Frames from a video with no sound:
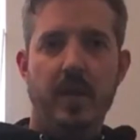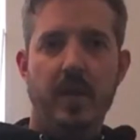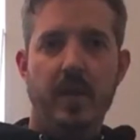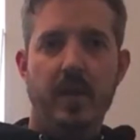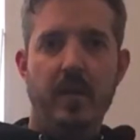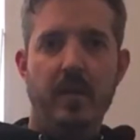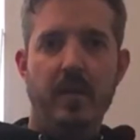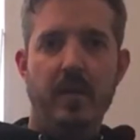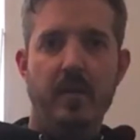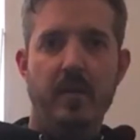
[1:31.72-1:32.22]

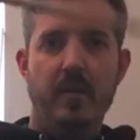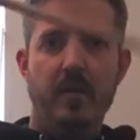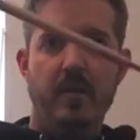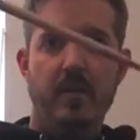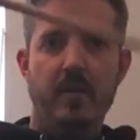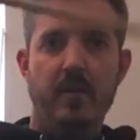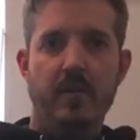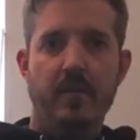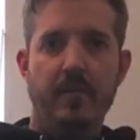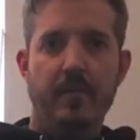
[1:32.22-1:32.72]
Okay?
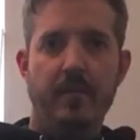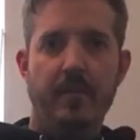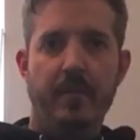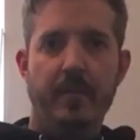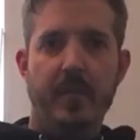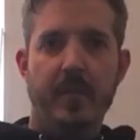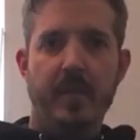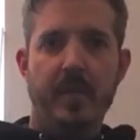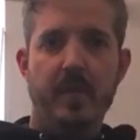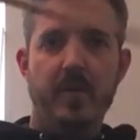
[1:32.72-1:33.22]

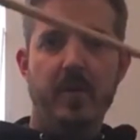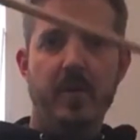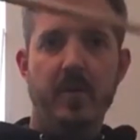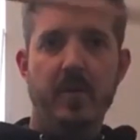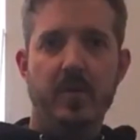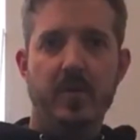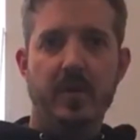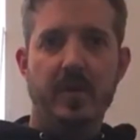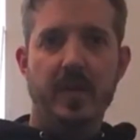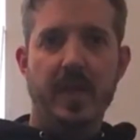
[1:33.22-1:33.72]
You can
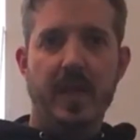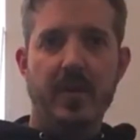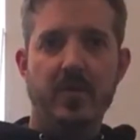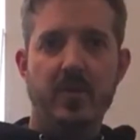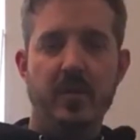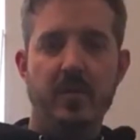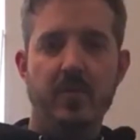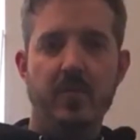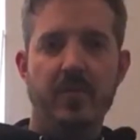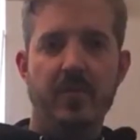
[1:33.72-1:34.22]
also
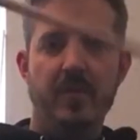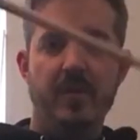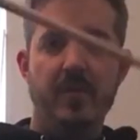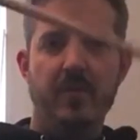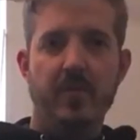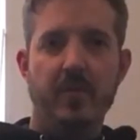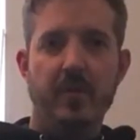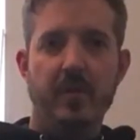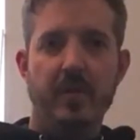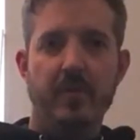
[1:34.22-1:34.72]
exaggerate the movement,
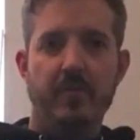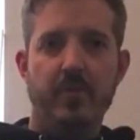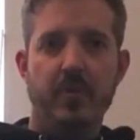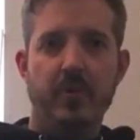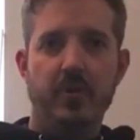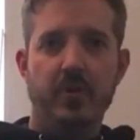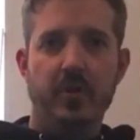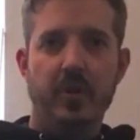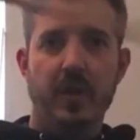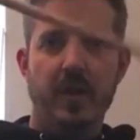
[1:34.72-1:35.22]
really
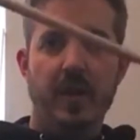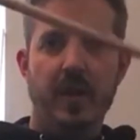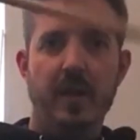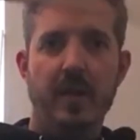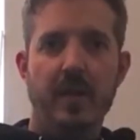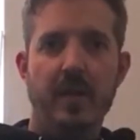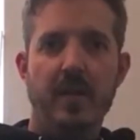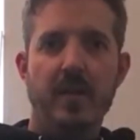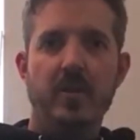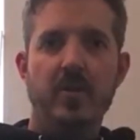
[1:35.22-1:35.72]
push a lot.
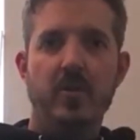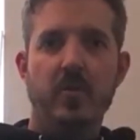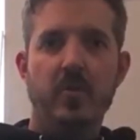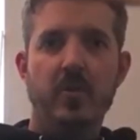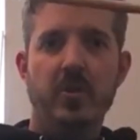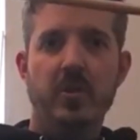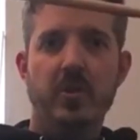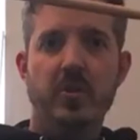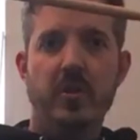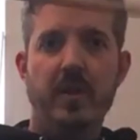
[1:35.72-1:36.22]
So we're
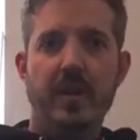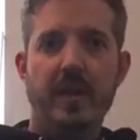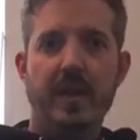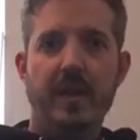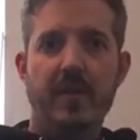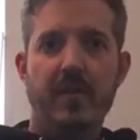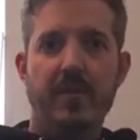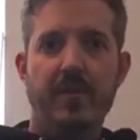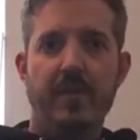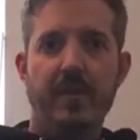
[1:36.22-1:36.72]
just trying to
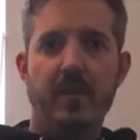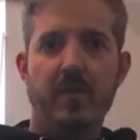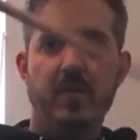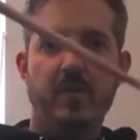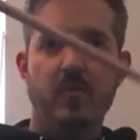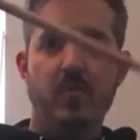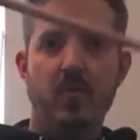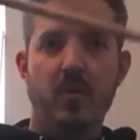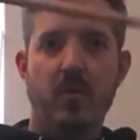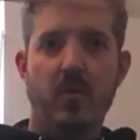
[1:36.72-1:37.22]
get our
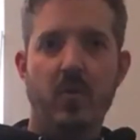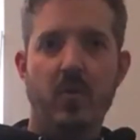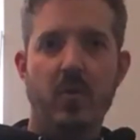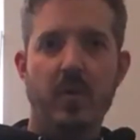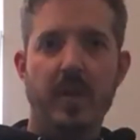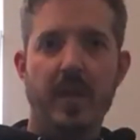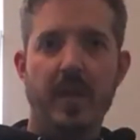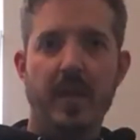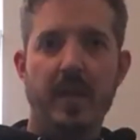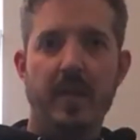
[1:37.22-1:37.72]
fingers more
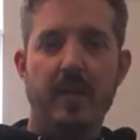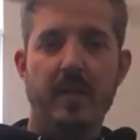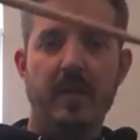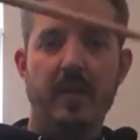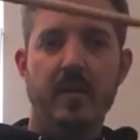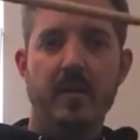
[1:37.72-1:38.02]
coordinated.